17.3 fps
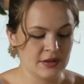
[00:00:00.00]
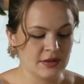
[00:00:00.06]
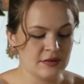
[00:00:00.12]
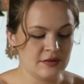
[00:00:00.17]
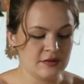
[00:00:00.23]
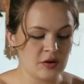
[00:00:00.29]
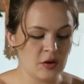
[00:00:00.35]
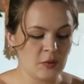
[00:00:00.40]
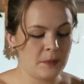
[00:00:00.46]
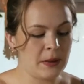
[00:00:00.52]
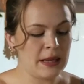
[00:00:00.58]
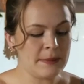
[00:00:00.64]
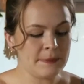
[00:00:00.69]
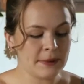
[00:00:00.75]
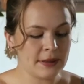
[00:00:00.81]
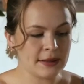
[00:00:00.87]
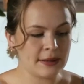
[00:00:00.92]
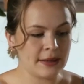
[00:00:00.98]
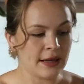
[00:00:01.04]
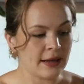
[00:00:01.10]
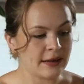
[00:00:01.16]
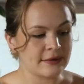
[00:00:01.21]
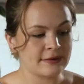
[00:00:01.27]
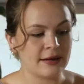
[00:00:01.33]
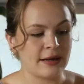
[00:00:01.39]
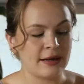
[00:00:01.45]
So paper clay
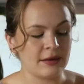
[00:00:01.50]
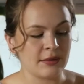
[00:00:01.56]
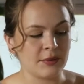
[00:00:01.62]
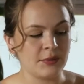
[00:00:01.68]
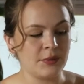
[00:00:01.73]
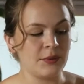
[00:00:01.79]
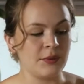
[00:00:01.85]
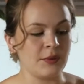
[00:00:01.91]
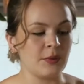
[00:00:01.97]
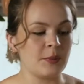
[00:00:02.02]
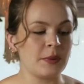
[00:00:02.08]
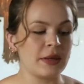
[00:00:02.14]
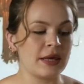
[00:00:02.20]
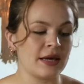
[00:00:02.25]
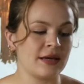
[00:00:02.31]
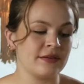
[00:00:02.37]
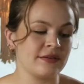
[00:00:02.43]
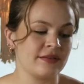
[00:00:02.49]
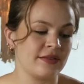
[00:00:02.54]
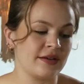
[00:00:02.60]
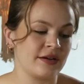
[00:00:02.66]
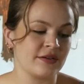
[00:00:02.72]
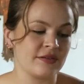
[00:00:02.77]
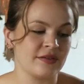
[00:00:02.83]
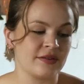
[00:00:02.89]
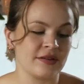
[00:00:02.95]
is kind of cool because
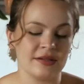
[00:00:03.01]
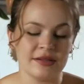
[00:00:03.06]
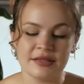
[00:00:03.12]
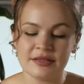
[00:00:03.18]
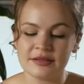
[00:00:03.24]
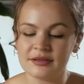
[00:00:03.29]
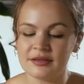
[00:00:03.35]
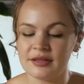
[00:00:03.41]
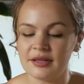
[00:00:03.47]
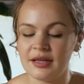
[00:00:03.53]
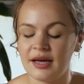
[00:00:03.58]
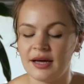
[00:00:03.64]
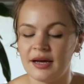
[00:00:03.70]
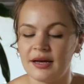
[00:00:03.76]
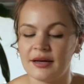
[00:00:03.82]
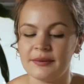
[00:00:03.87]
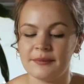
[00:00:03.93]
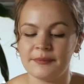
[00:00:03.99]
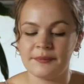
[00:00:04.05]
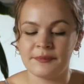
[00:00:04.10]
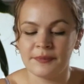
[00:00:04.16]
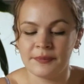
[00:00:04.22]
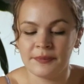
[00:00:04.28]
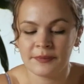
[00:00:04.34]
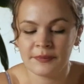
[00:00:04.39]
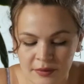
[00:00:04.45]
there's little
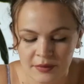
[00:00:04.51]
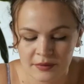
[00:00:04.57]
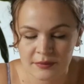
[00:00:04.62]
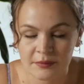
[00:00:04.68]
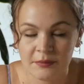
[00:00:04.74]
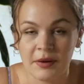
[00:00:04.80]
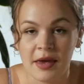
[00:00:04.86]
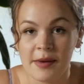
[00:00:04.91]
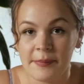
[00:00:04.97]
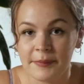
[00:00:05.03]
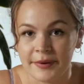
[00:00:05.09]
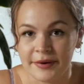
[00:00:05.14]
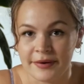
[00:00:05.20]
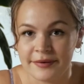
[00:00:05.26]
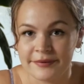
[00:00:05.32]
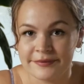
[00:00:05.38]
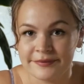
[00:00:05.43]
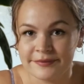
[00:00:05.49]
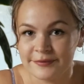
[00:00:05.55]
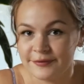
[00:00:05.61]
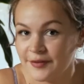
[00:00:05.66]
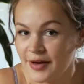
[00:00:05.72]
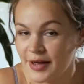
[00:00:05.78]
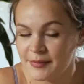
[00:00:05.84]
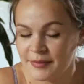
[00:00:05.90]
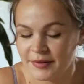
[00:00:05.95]
paper
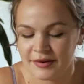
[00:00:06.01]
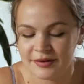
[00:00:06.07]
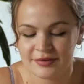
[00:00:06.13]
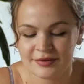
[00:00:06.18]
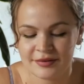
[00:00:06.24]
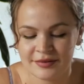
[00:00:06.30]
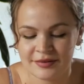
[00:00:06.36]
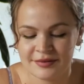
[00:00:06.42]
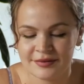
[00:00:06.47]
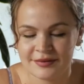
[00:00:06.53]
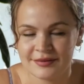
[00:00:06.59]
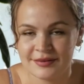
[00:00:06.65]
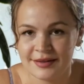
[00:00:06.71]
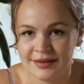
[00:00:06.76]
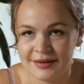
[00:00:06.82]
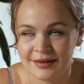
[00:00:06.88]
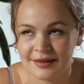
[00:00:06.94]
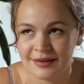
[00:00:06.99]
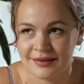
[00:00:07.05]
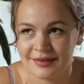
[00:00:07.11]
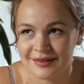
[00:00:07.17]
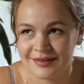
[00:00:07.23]
fibers in the